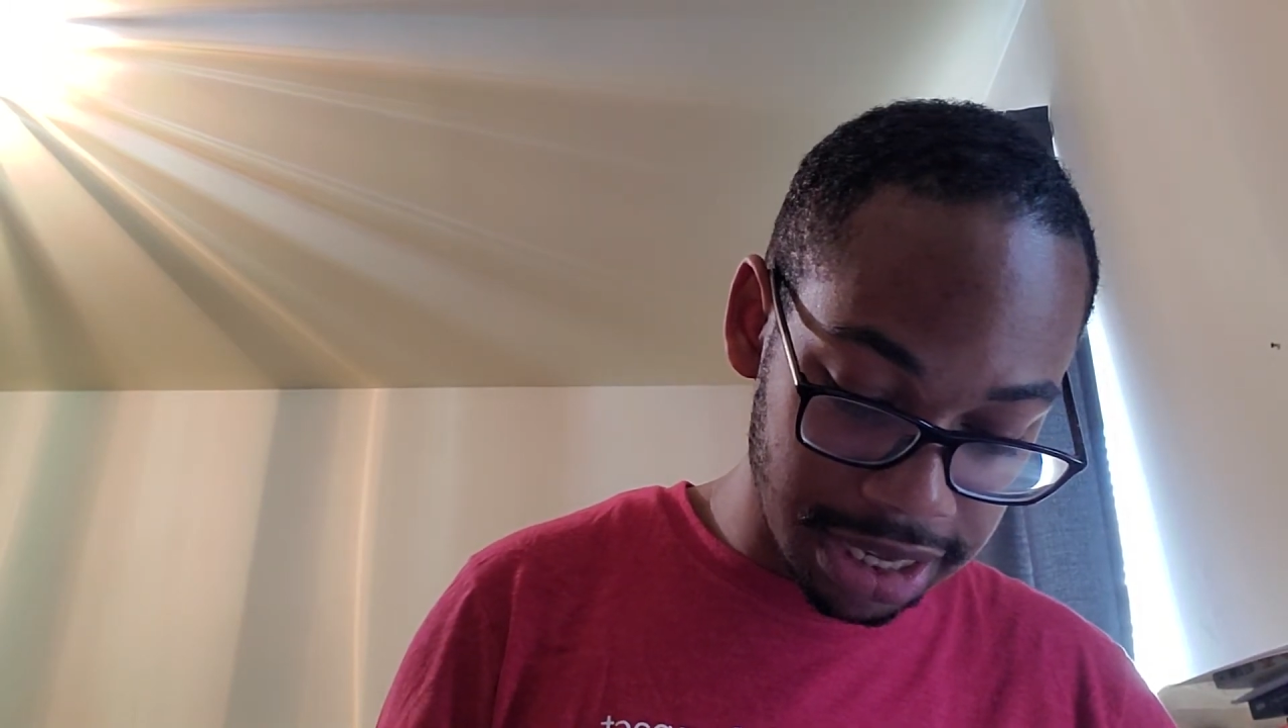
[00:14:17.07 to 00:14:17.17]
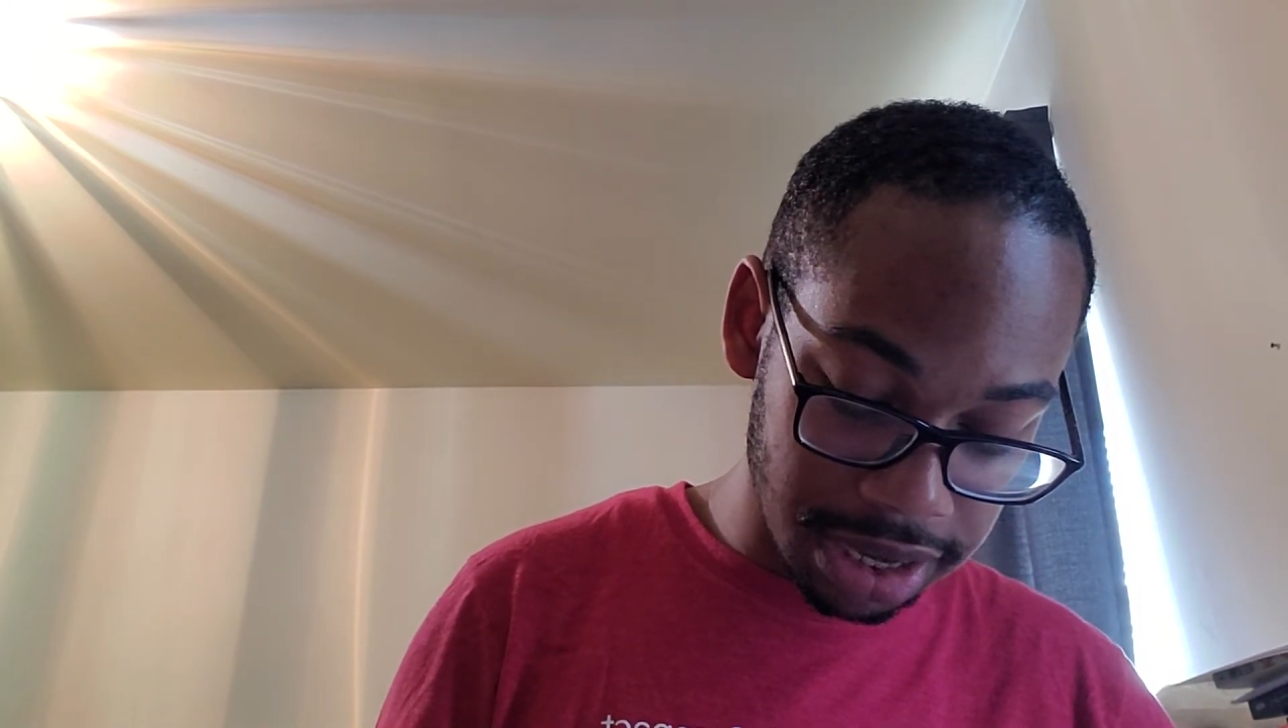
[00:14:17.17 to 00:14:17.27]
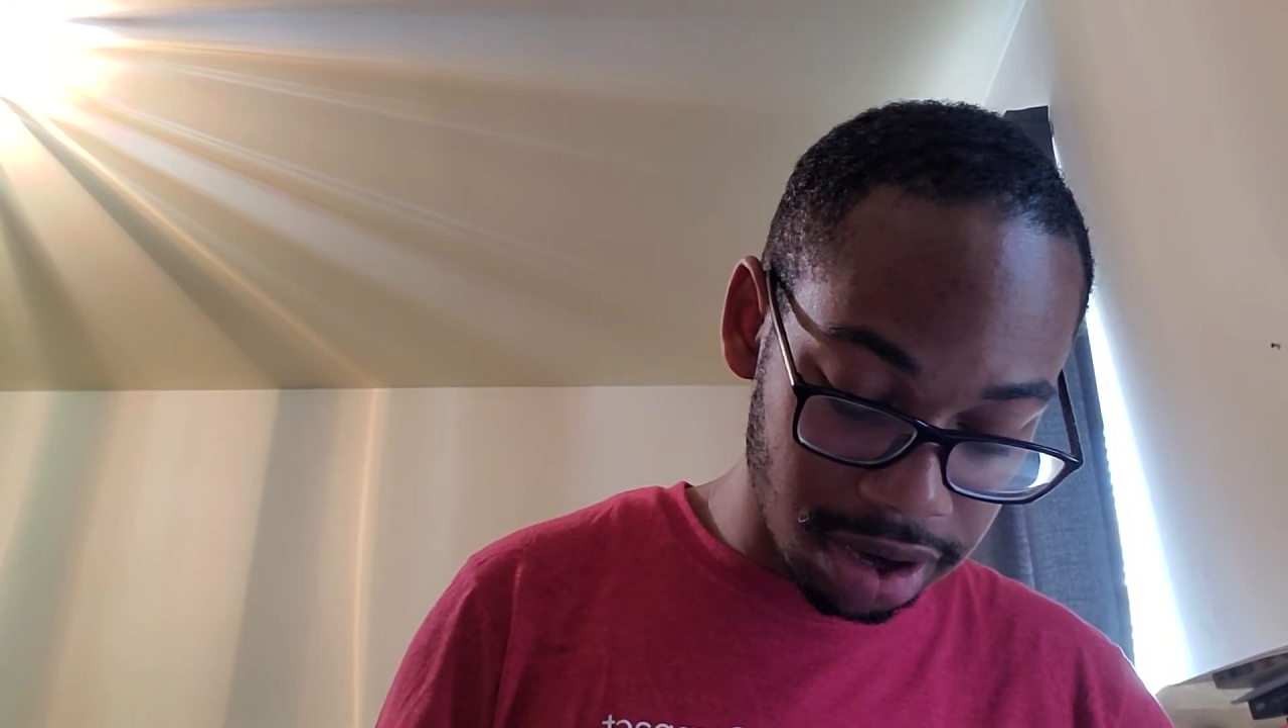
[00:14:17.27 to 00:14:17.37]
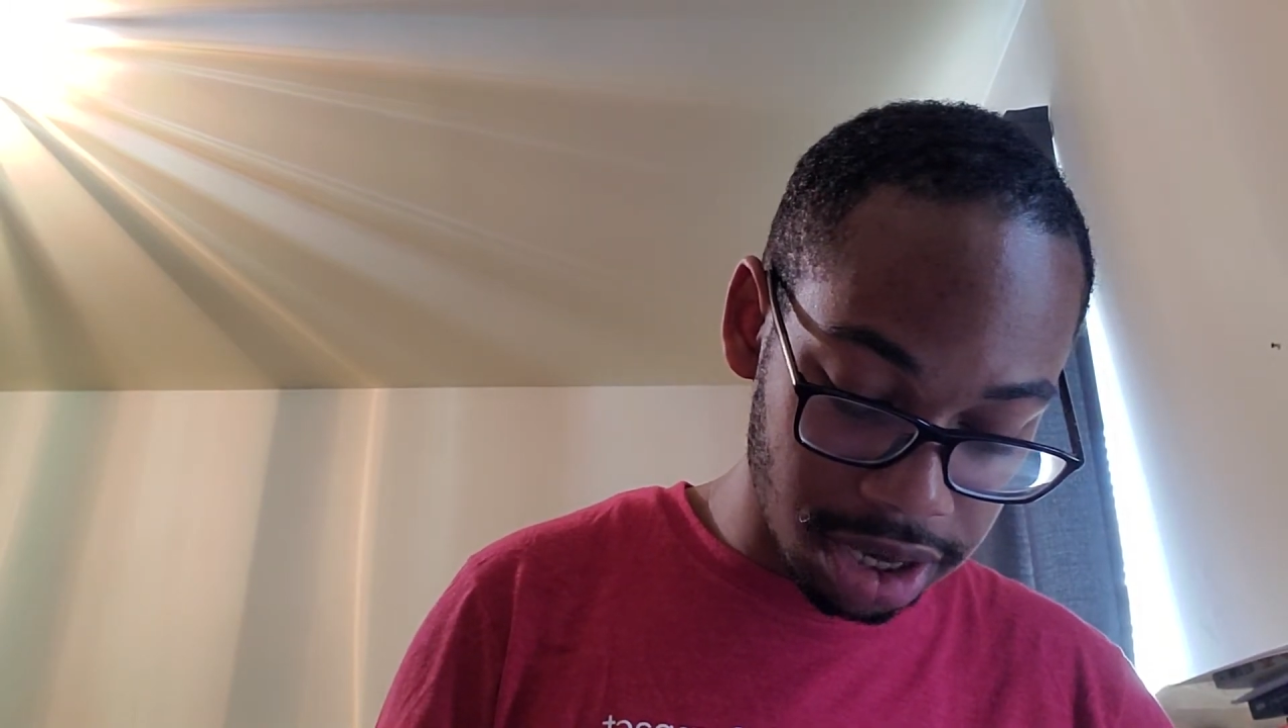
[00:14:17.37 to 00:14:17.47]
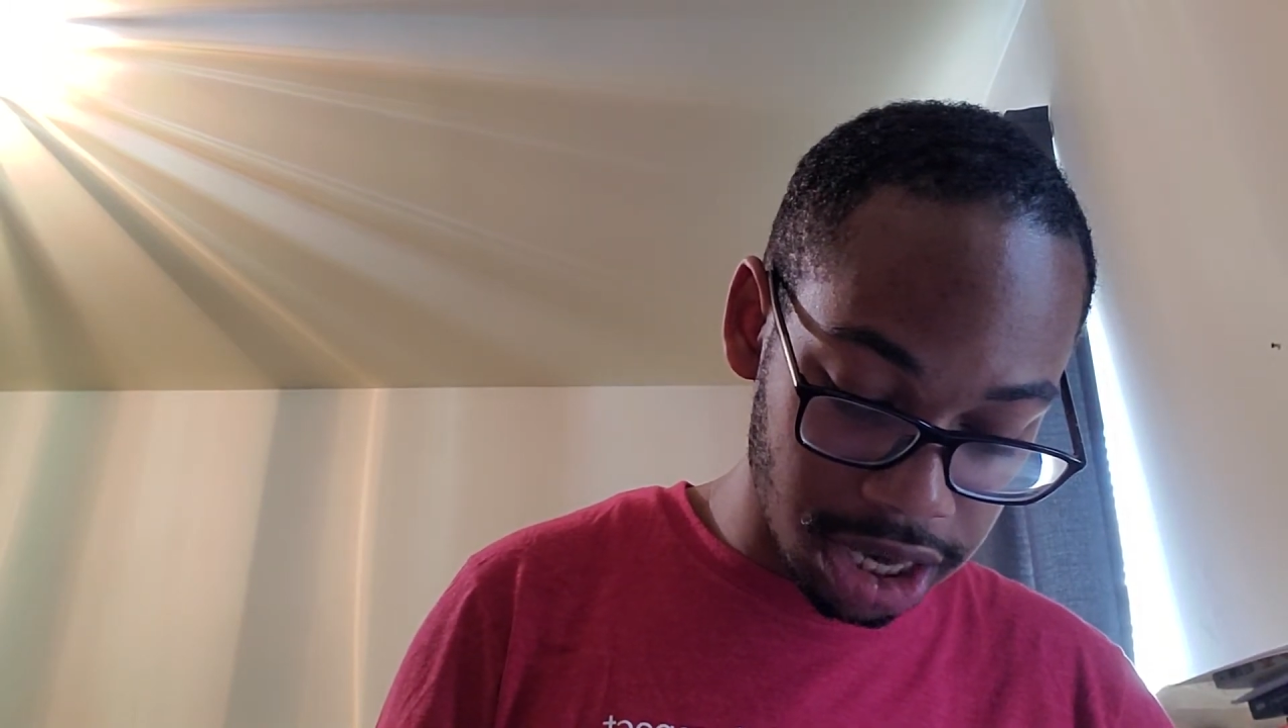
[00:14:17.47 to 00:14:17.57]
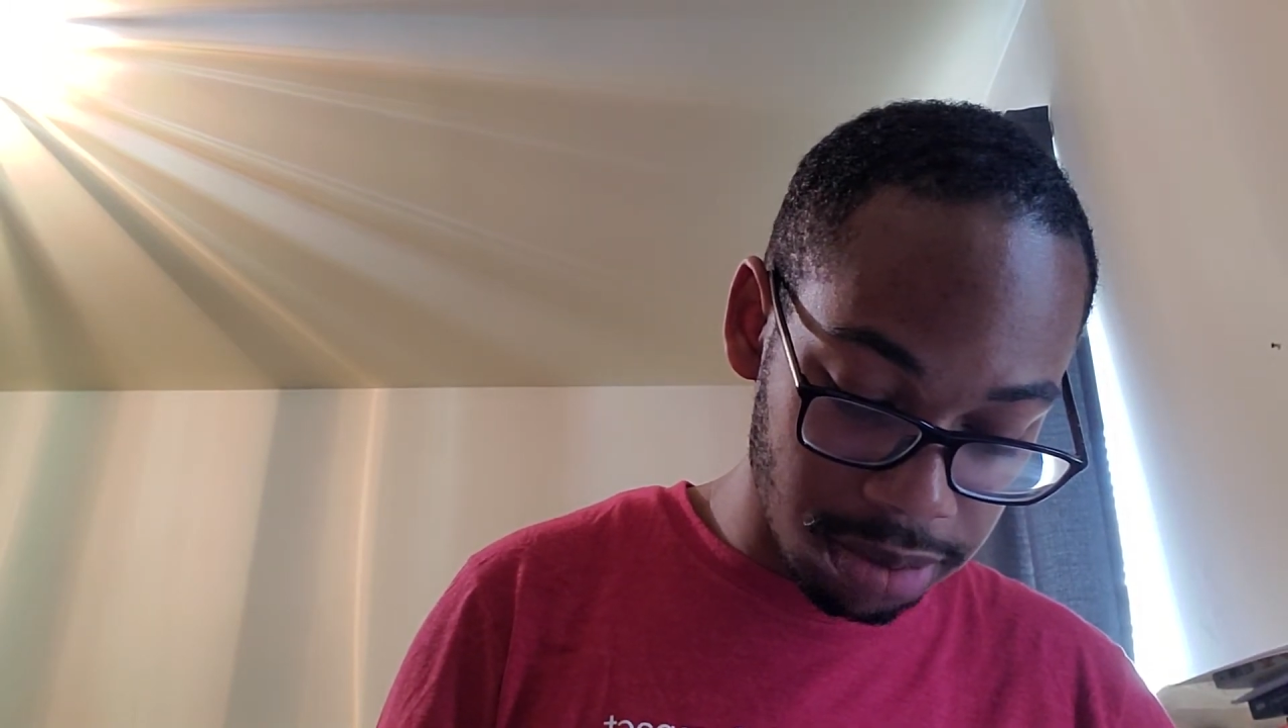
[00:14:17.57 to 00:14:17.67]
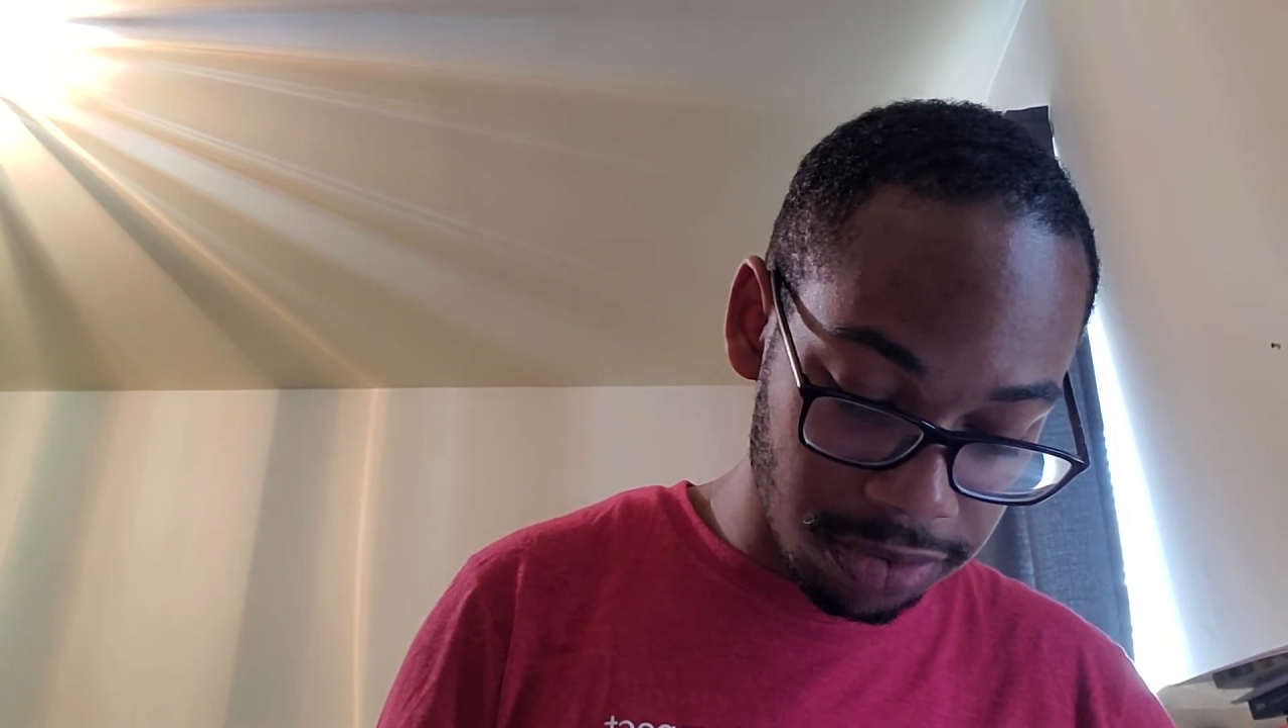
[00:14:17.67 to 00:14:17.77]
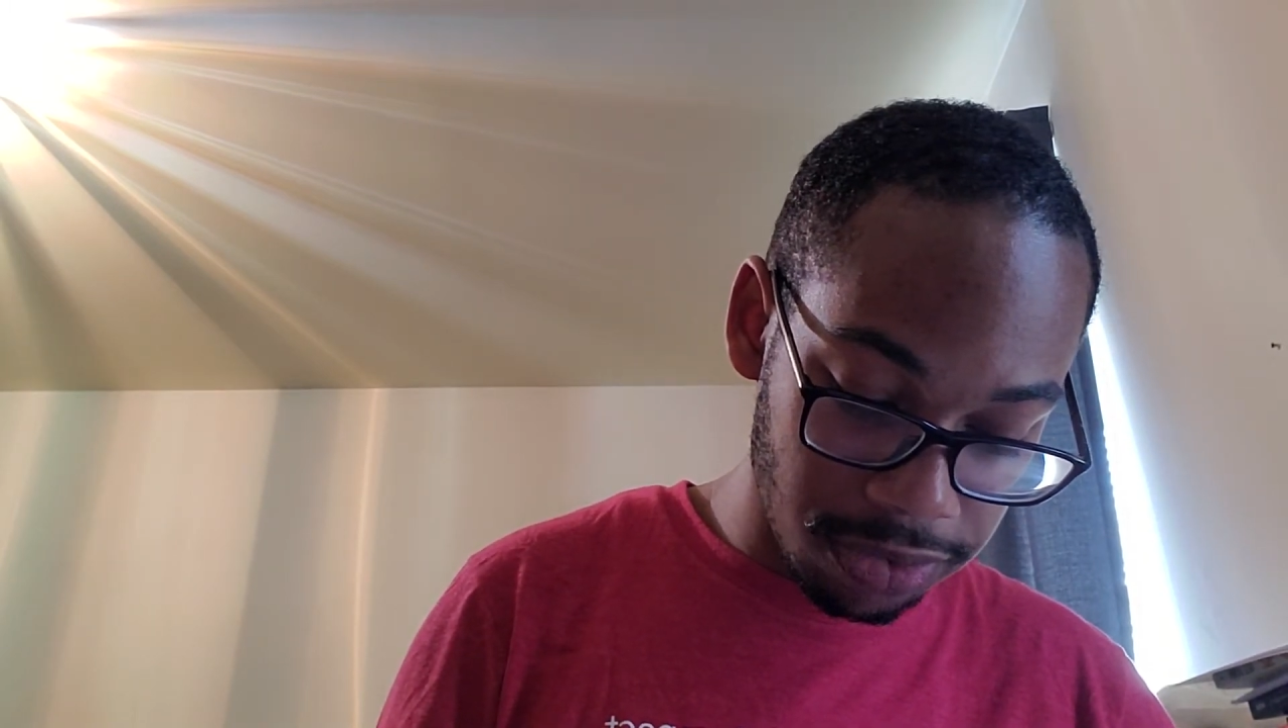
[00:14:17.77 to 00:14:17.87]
ceiling on the labor